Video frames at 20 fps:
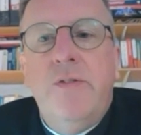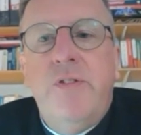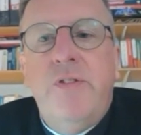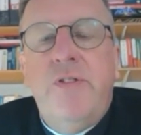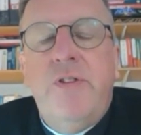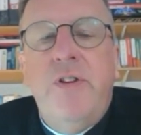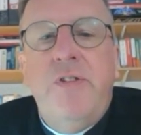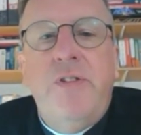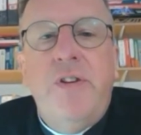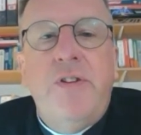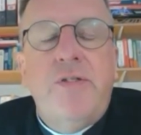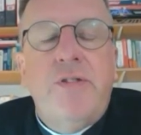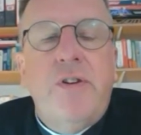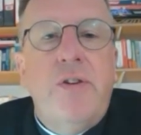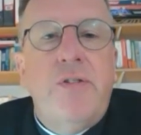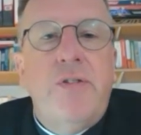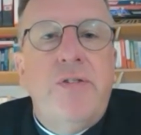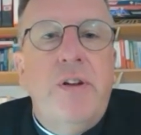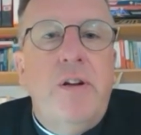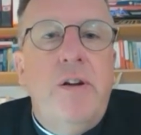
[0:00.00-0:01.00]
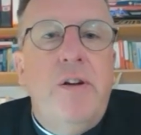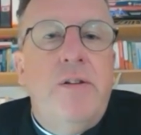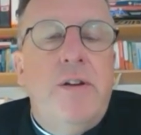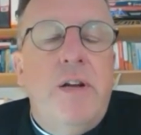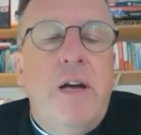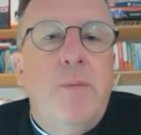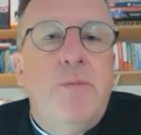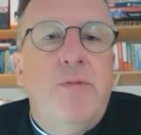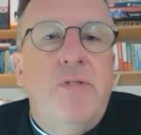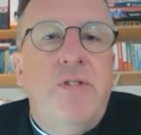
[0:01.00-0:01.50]
statistics are still
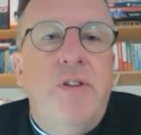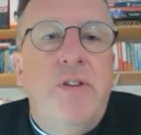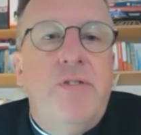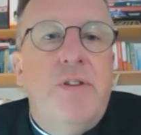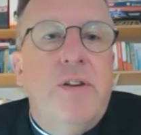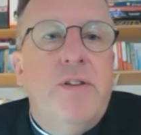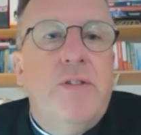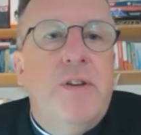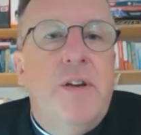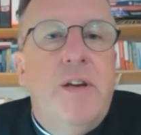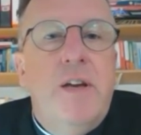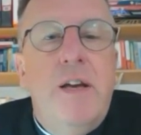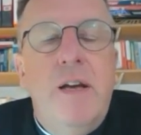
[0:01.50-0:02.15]
damn statistics.